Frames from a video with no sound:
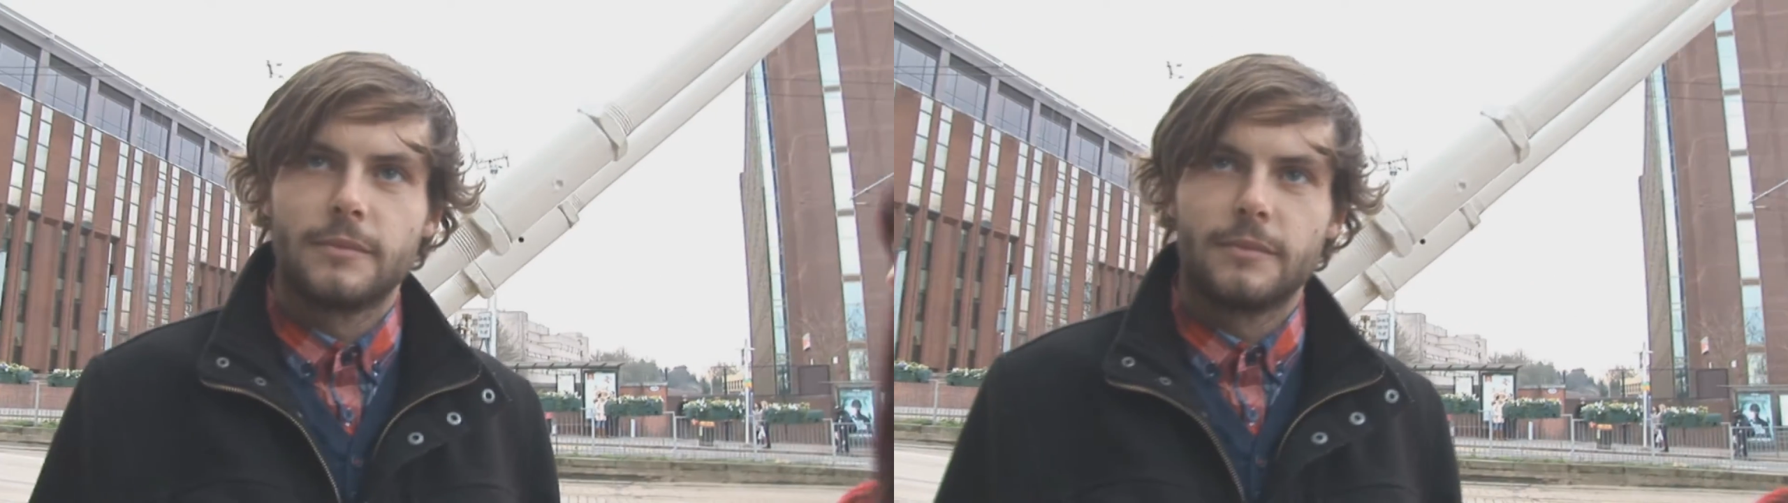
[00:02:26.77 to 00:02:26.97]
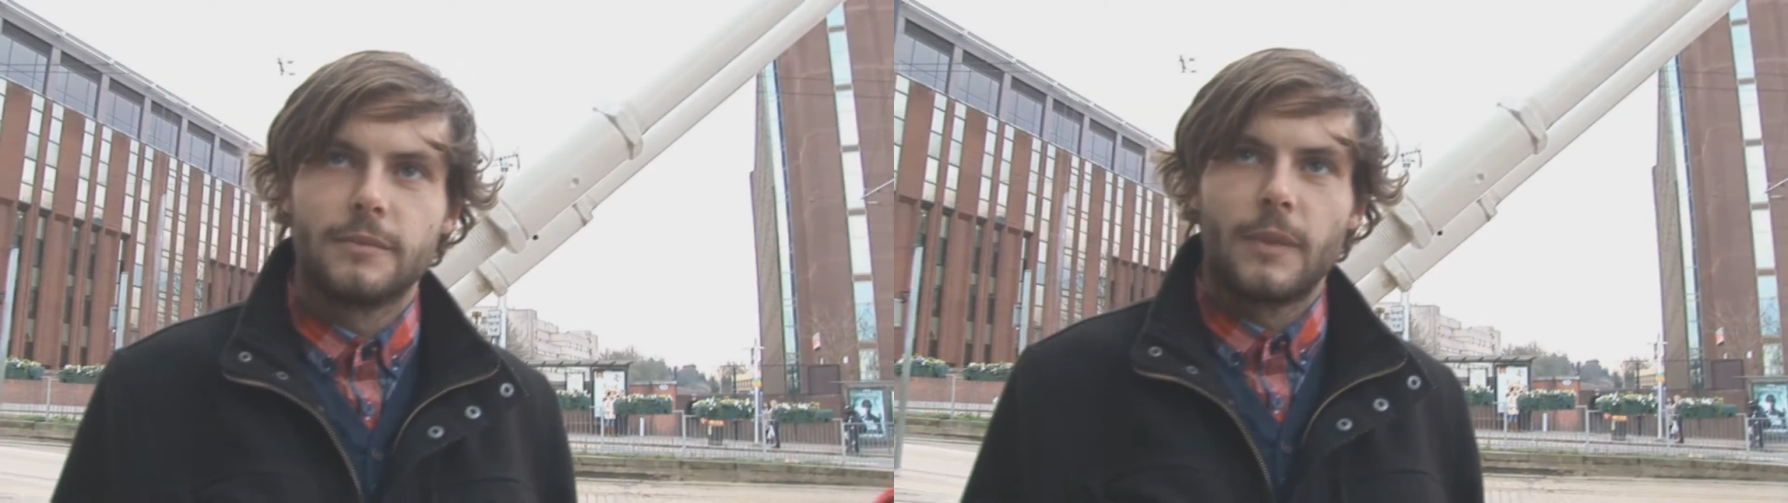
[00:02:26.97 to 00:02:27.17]

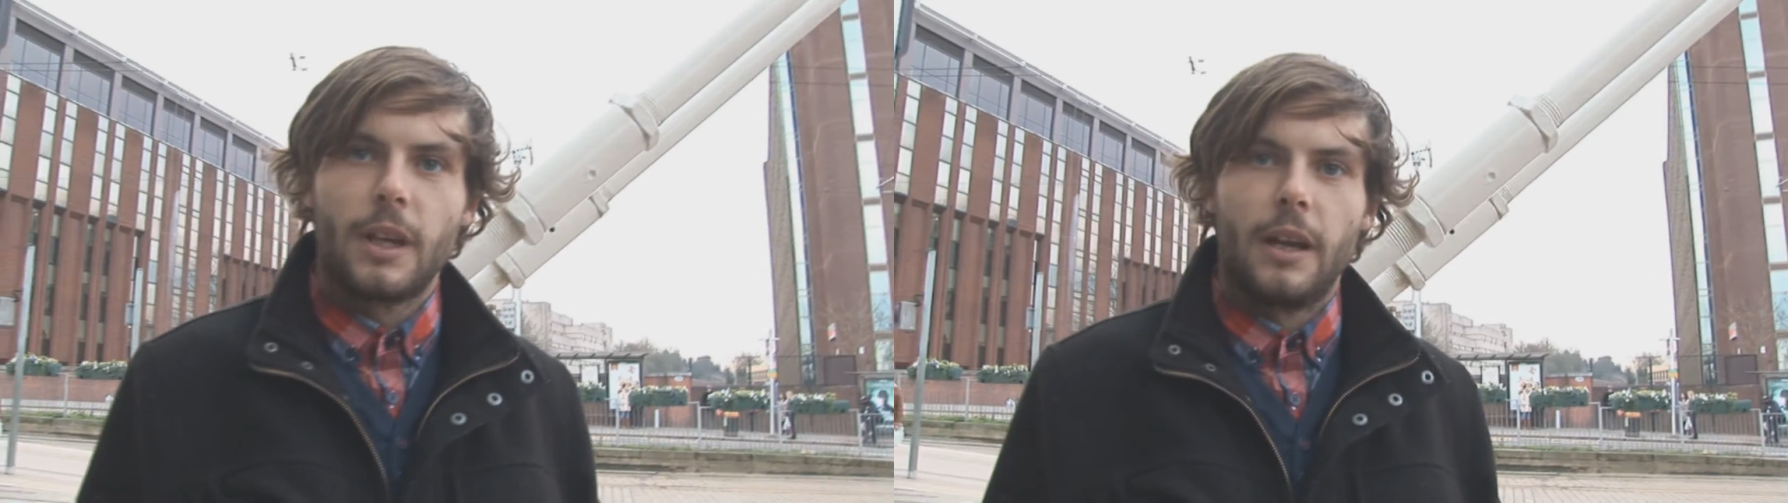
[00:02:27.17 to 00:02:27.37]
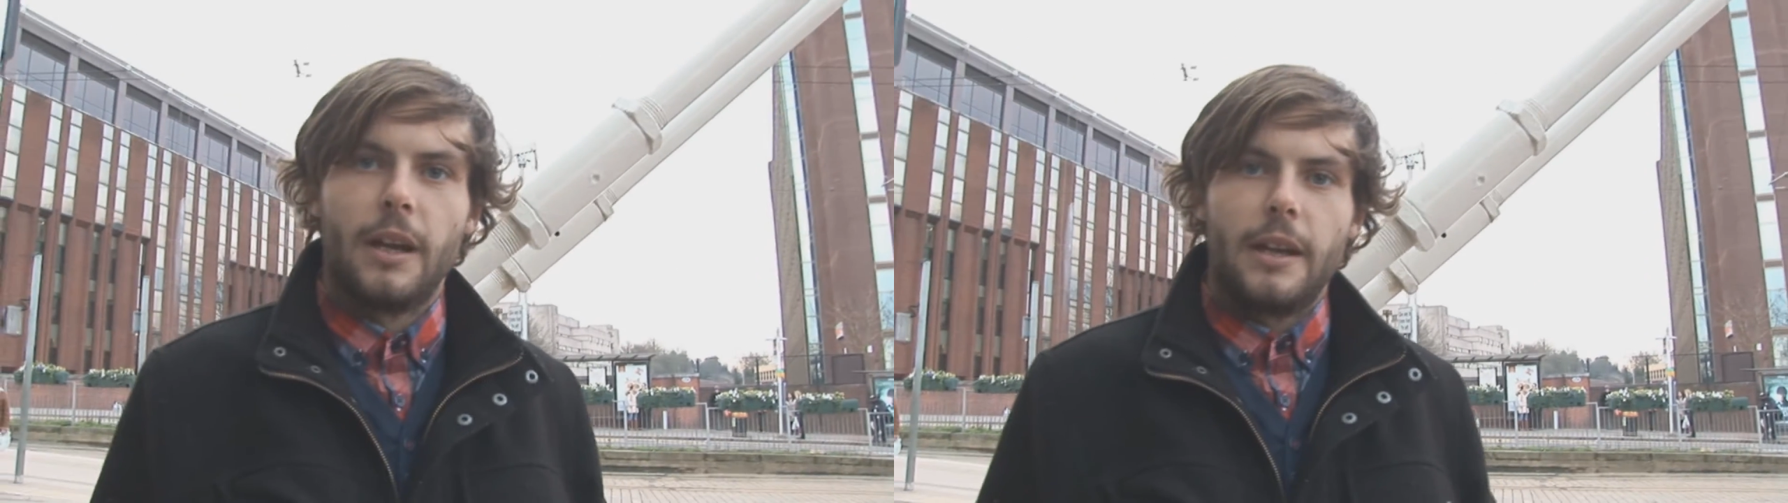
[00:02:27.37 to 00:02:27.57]
we need to
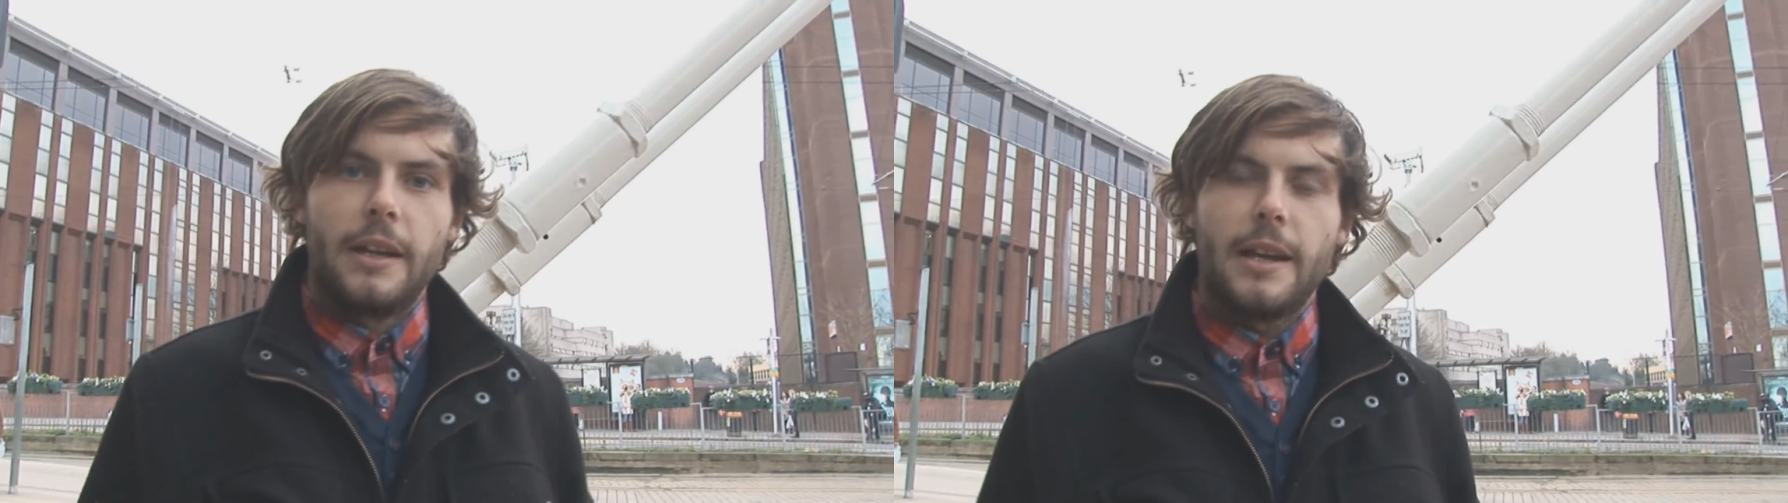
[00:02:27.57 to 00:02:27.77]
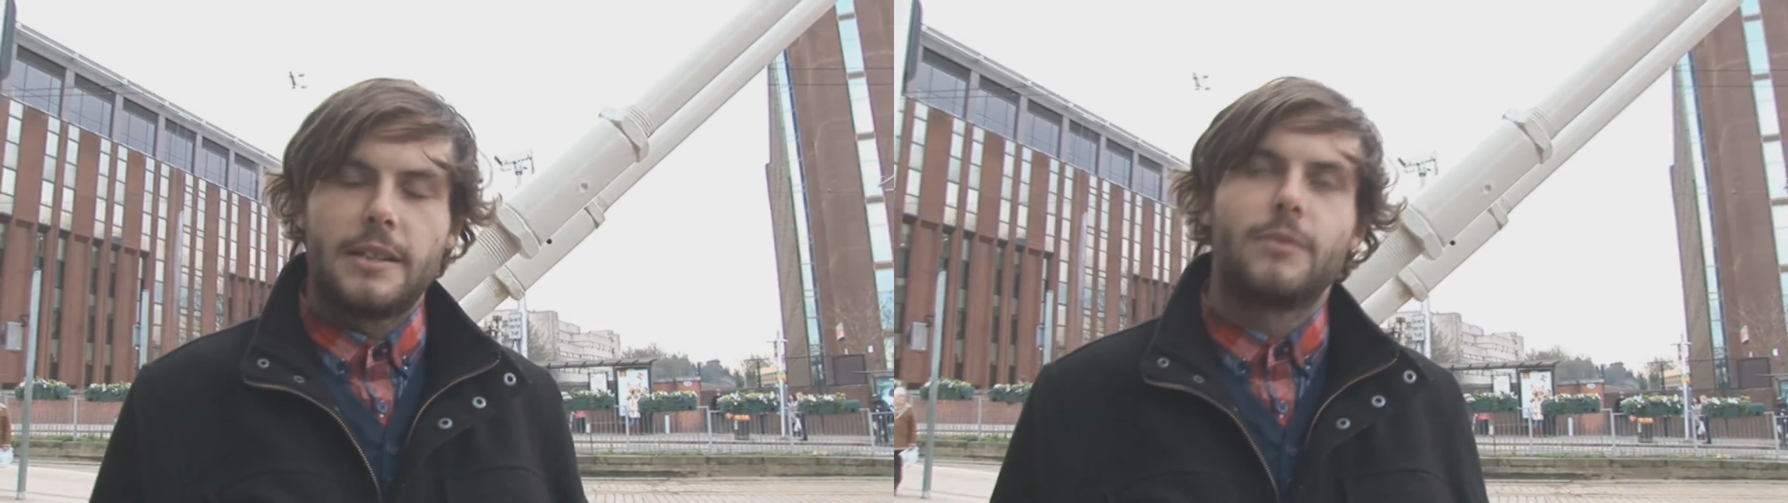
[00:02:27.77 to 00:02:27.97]
go
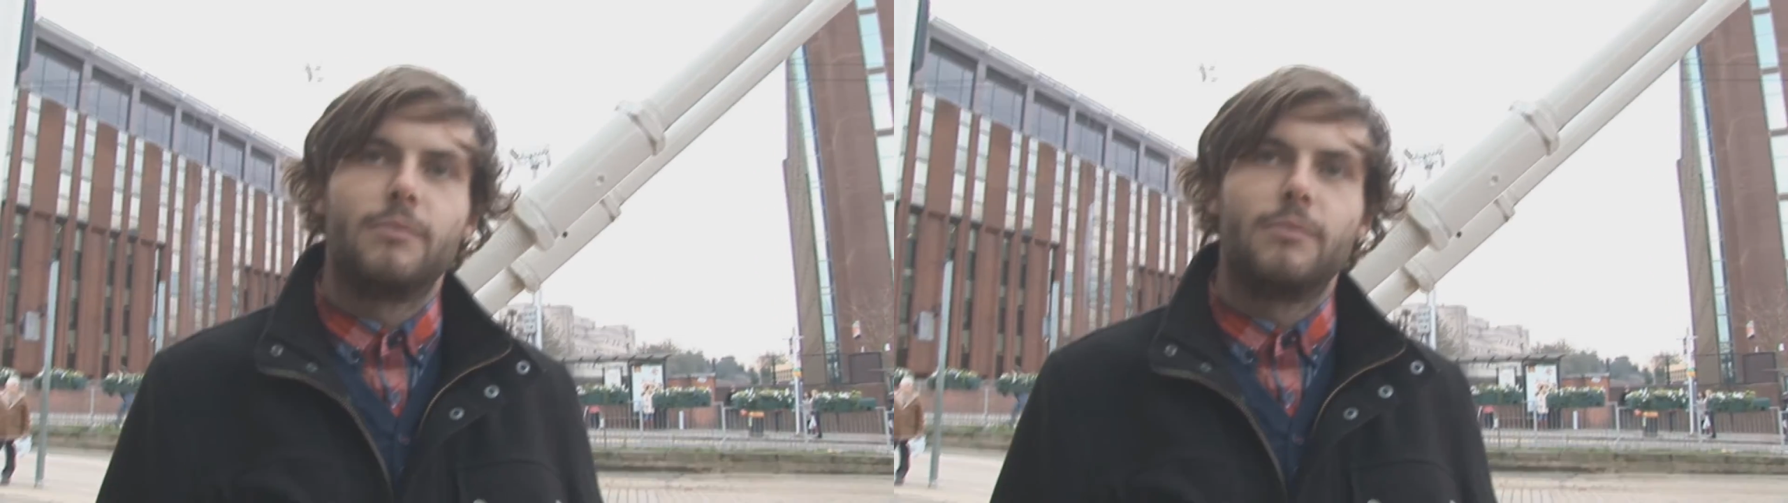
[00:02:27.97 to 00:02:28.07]
out of our